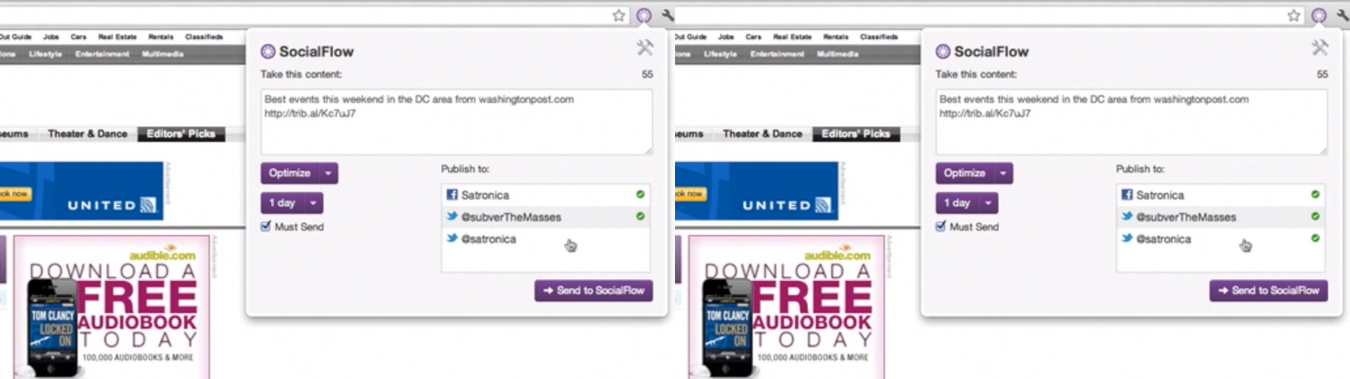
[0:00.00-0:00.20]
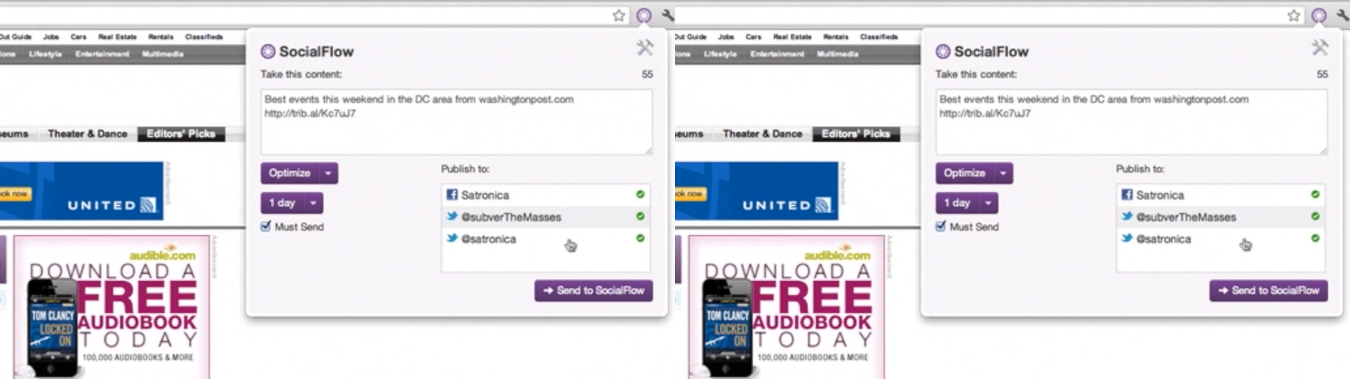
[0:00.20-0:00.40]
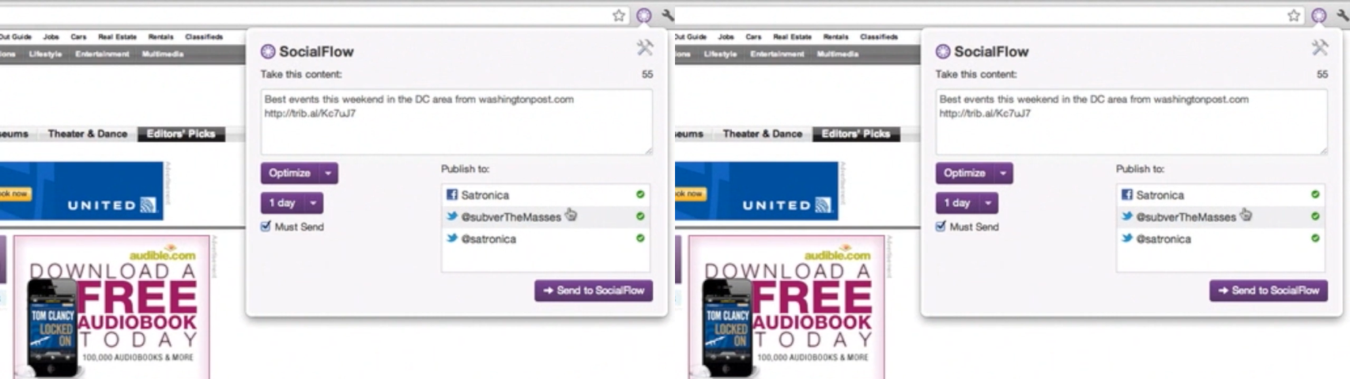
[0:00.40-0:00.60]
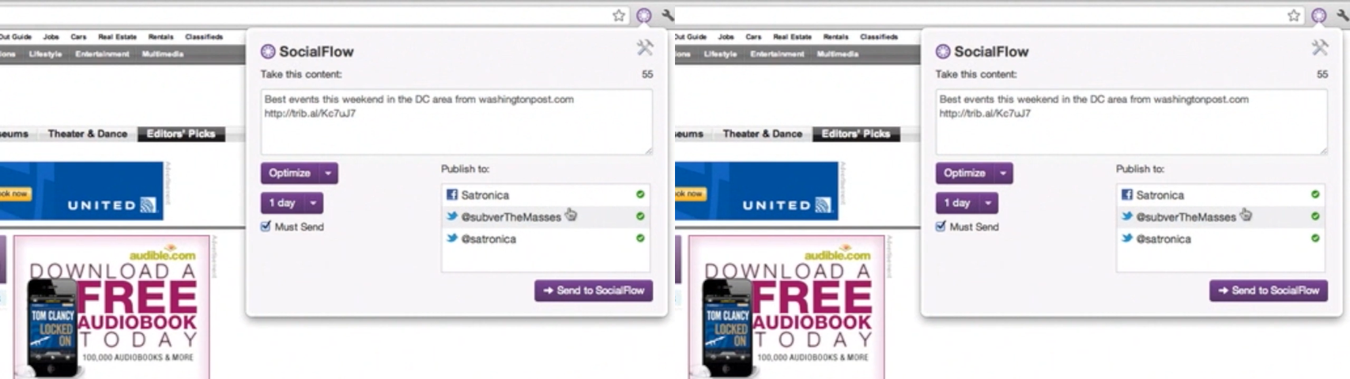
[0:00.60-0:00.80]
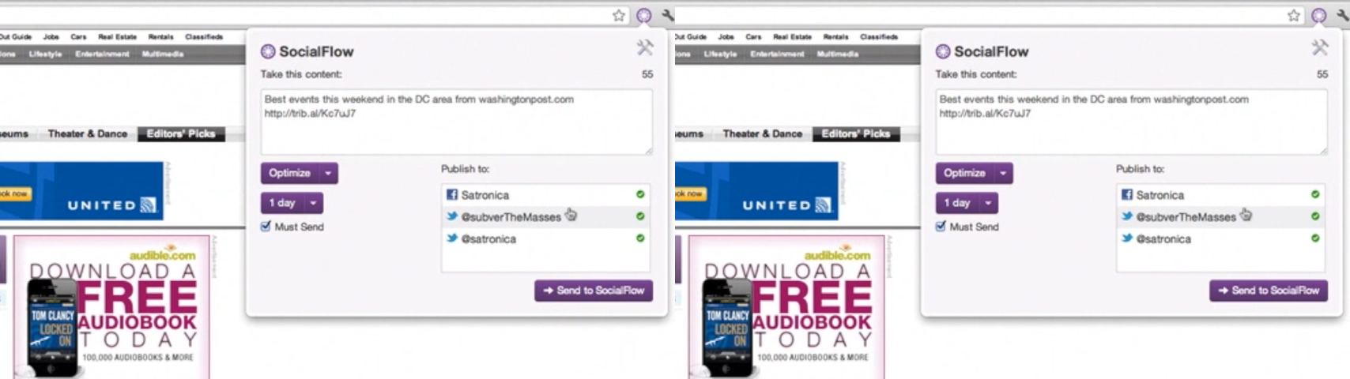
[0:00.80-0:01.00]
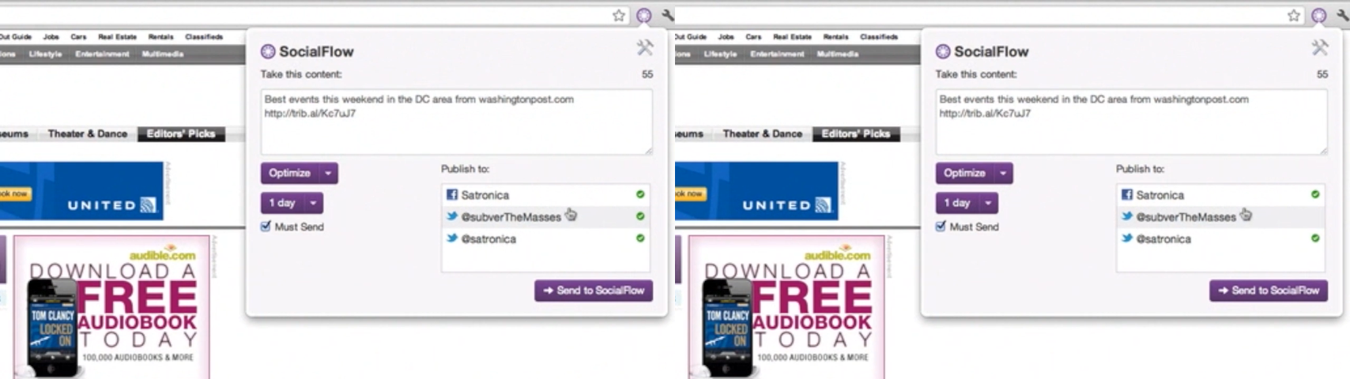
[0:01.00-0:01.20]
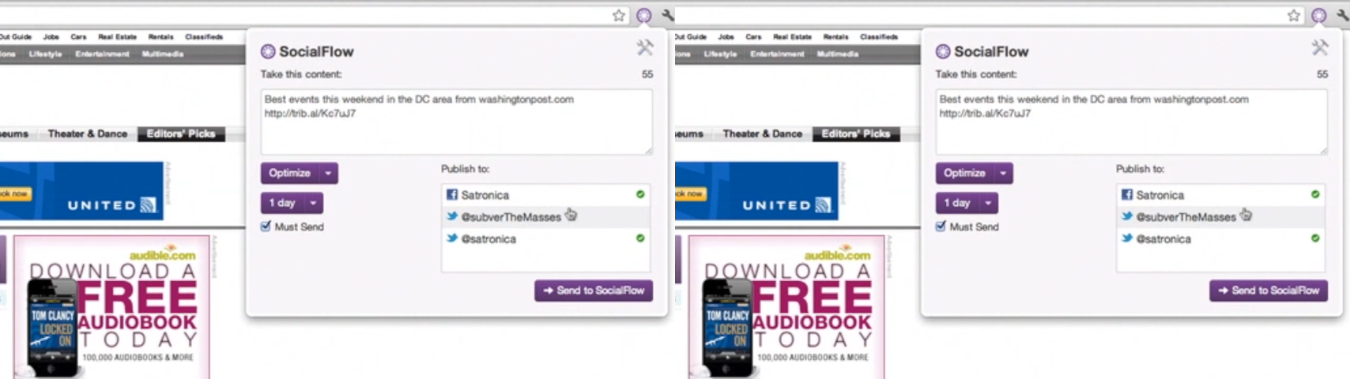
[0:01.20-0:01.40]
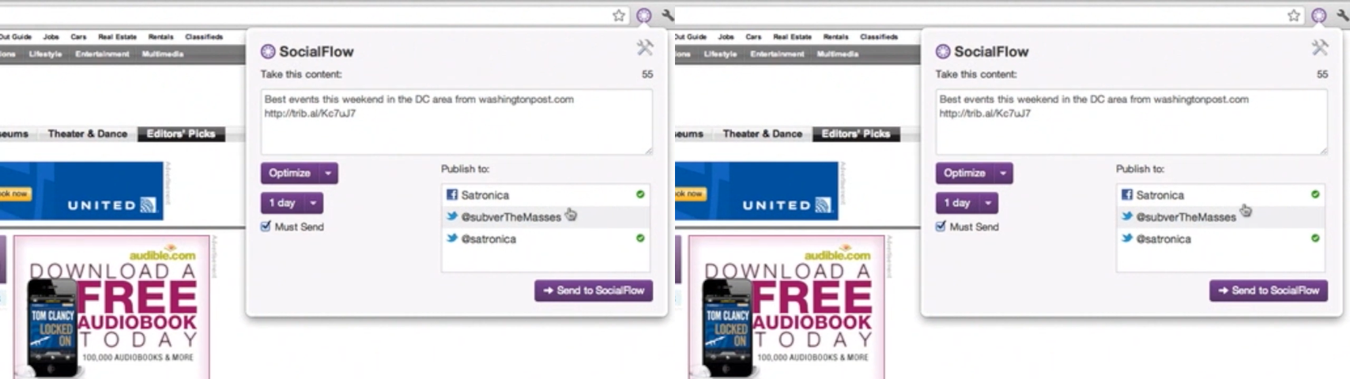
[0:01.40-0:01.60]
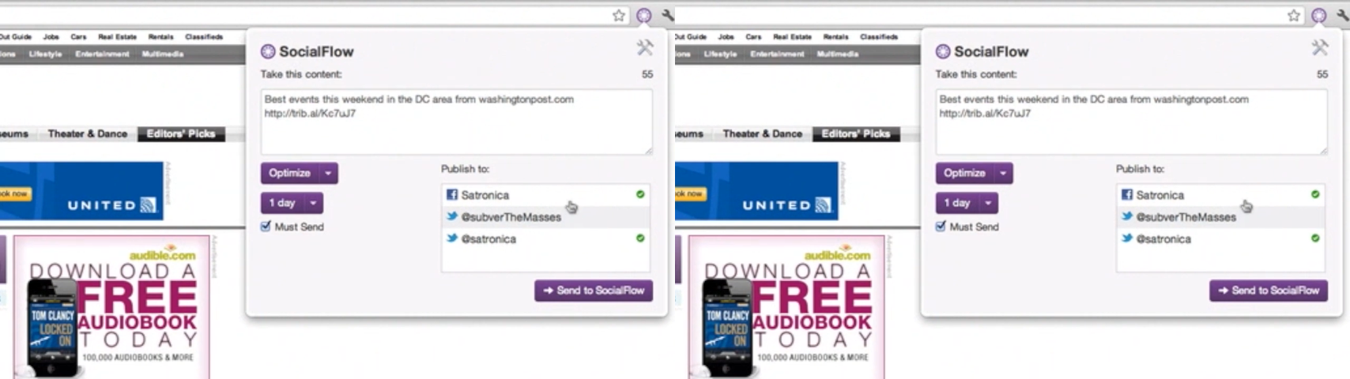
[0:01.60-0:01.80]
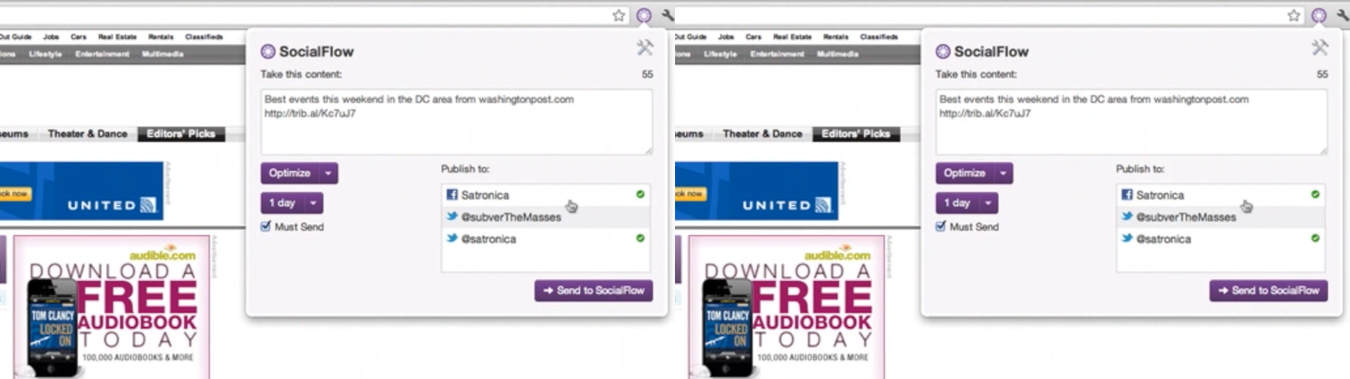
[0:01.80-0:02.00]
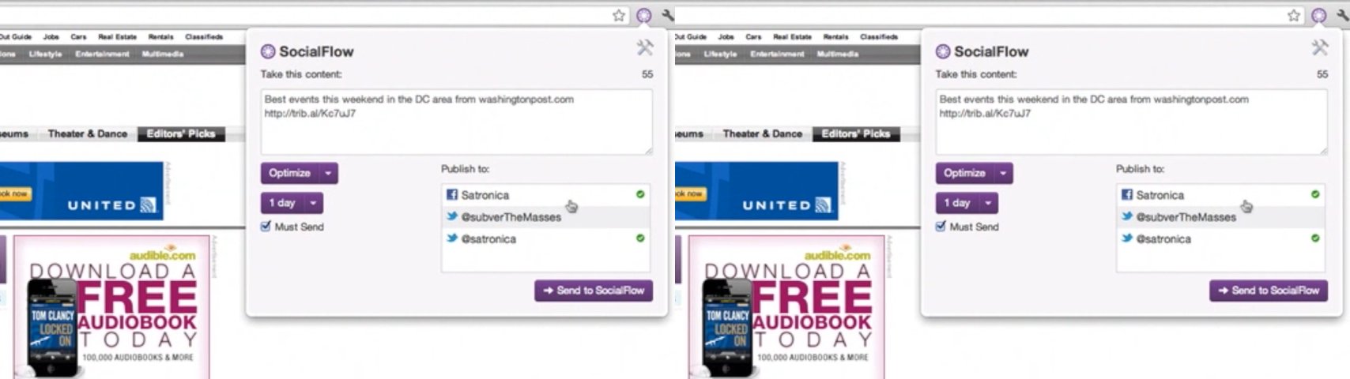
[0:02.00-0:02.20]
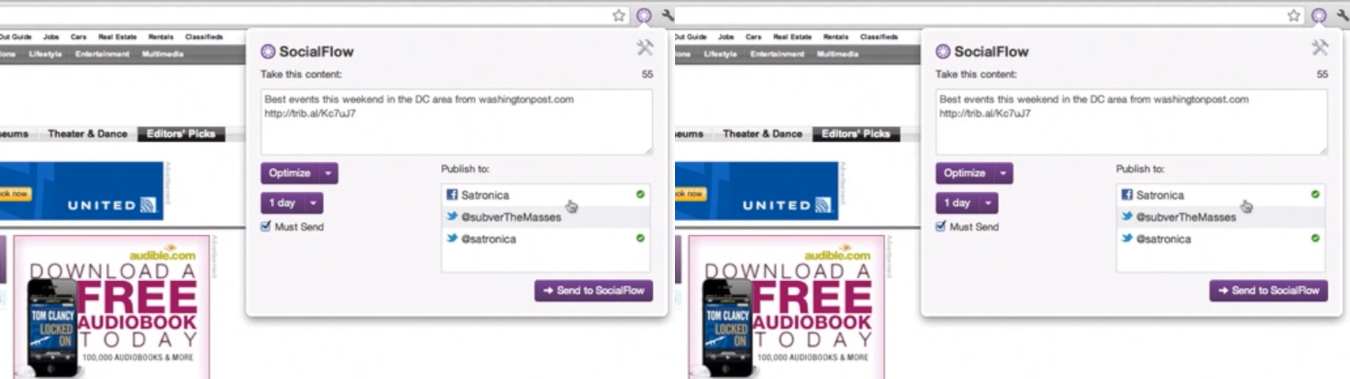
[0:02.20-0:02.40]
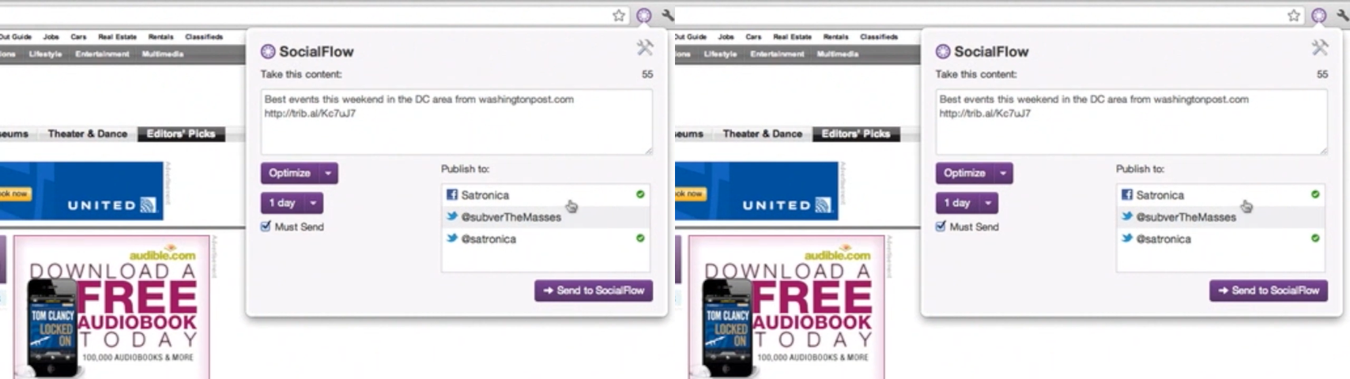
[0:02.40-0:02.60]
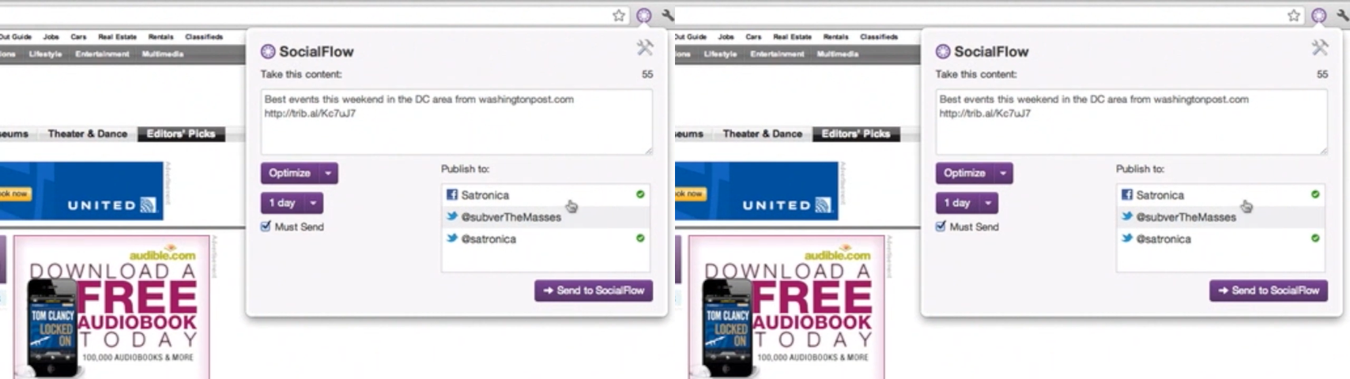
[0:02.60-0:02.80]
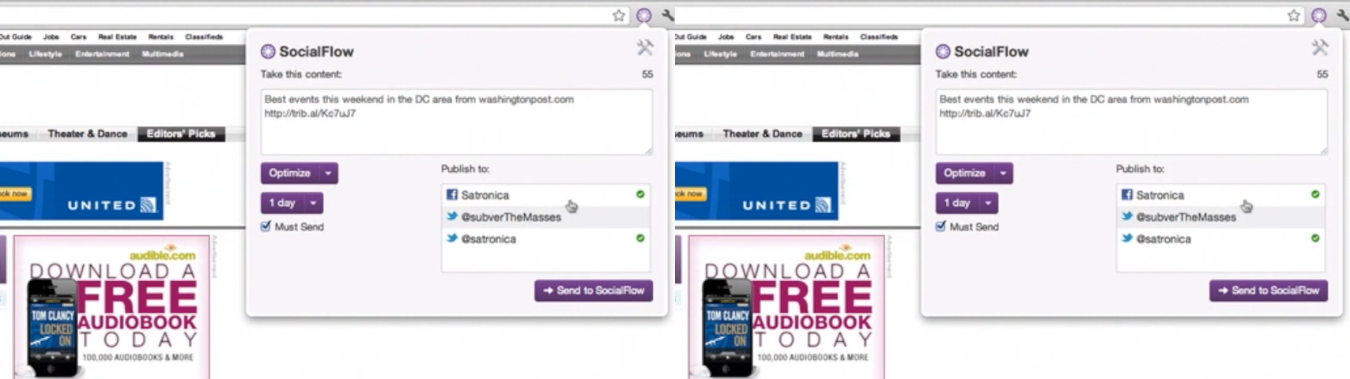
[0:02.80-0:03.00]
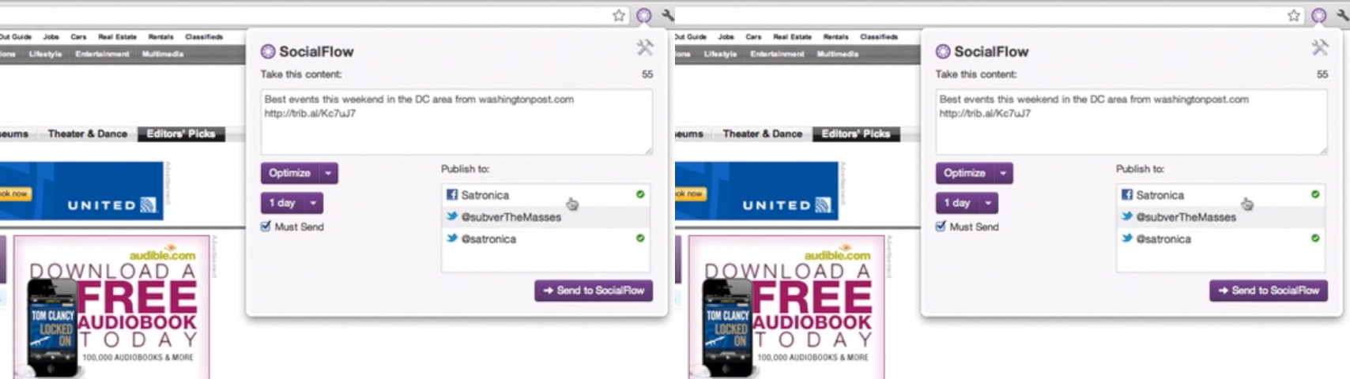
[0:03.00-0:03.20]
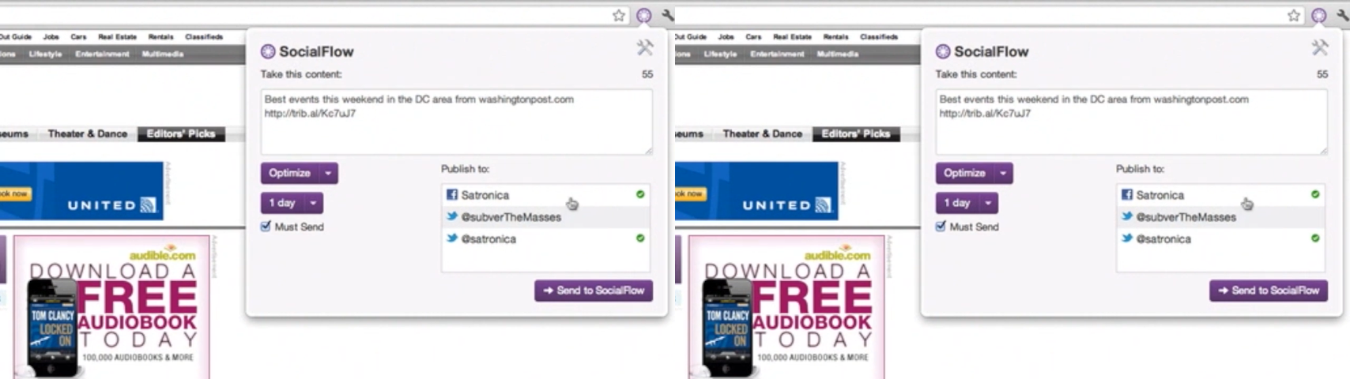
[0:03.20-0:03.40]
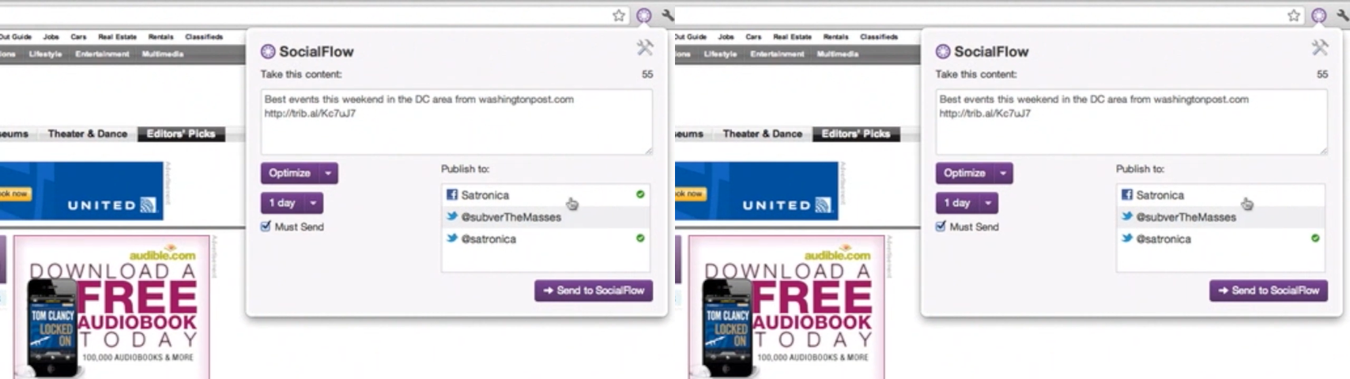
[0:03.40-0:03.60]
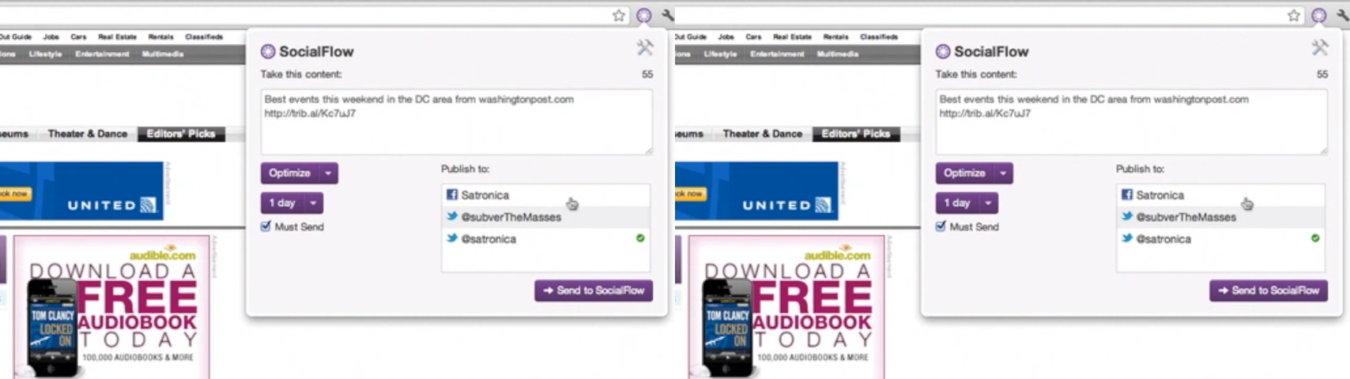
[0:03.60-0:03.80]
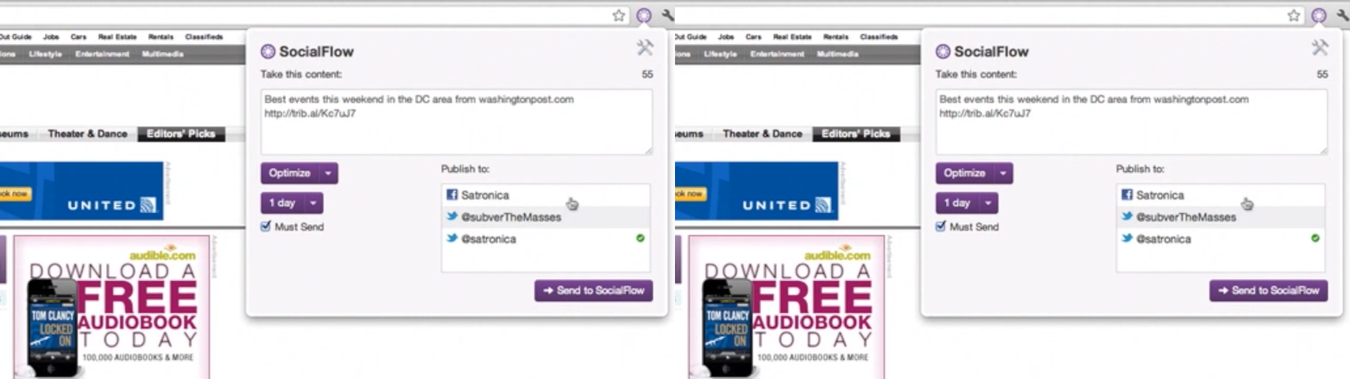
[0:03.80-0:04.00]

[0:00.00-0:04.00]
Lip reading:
No face is visible, so there are no lips to read.